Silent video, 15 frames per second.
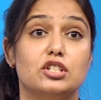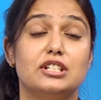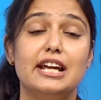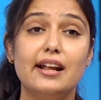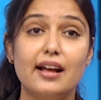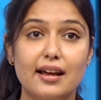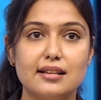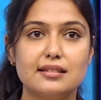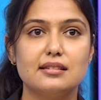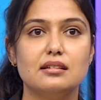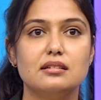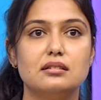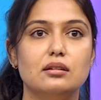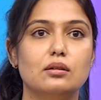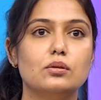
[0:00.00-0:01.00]
data
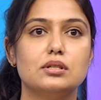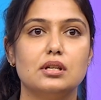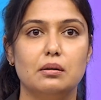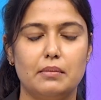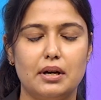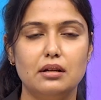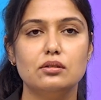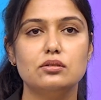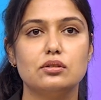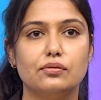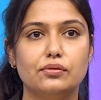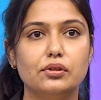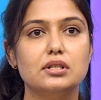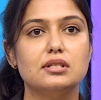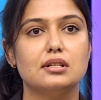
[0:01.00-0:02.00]
access using Microsoft
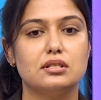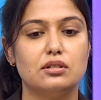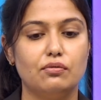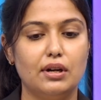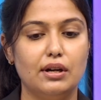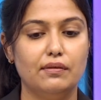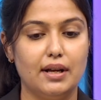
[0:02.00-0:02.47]
365